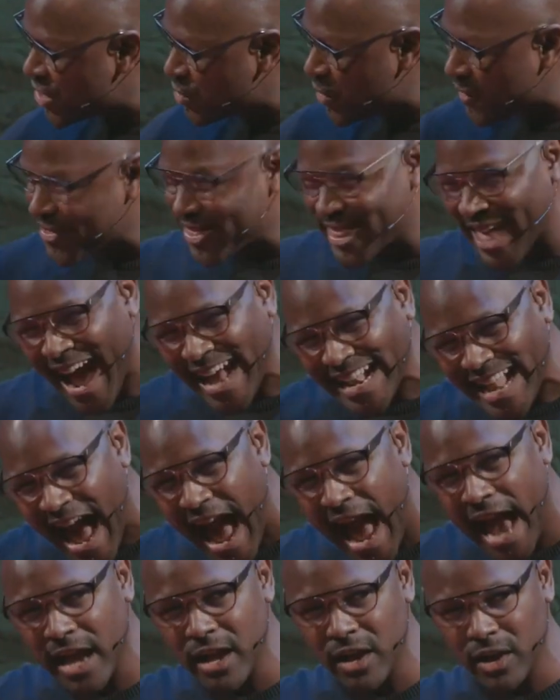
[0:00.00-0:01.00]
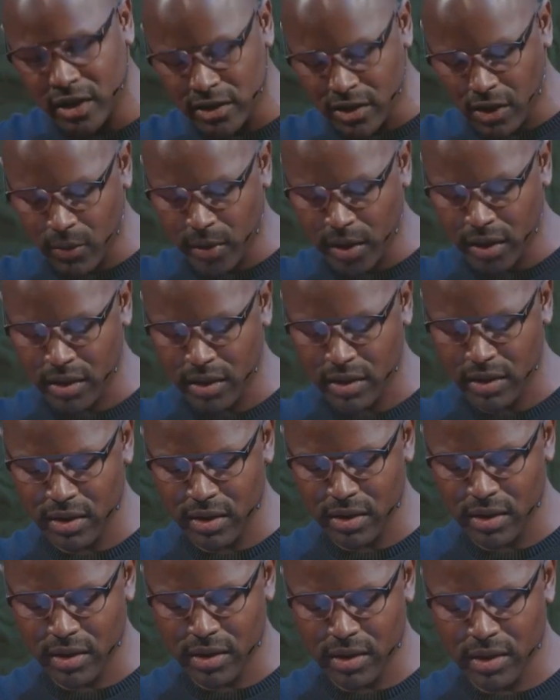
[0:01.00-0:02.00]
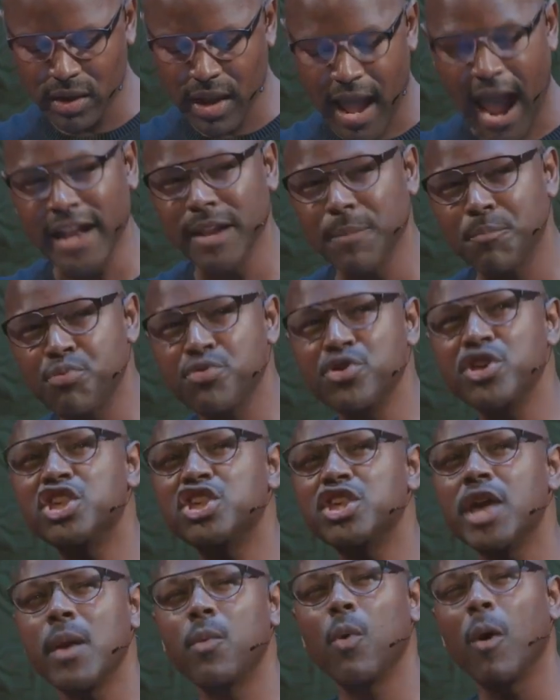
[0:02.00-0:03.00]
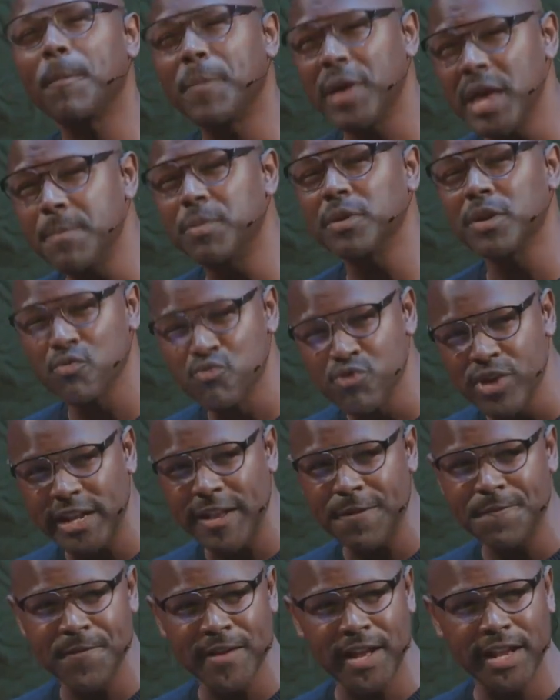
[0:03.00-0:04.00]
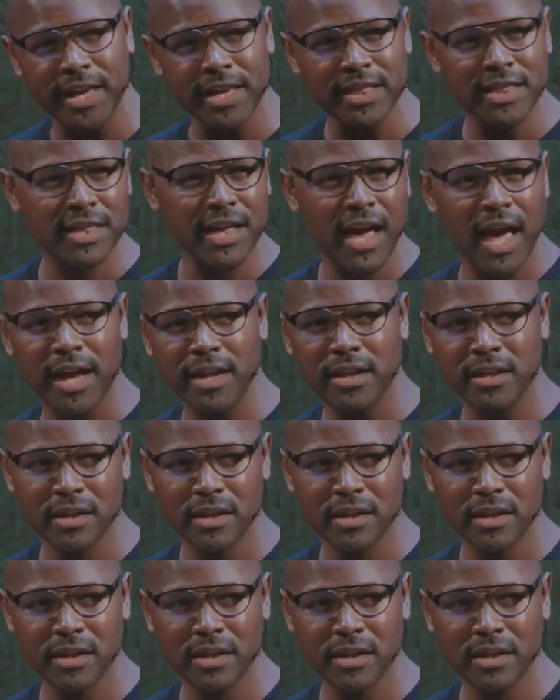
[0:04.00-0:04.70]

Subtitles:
with that anger, Chloe, and appreciate what people are really feeling inside,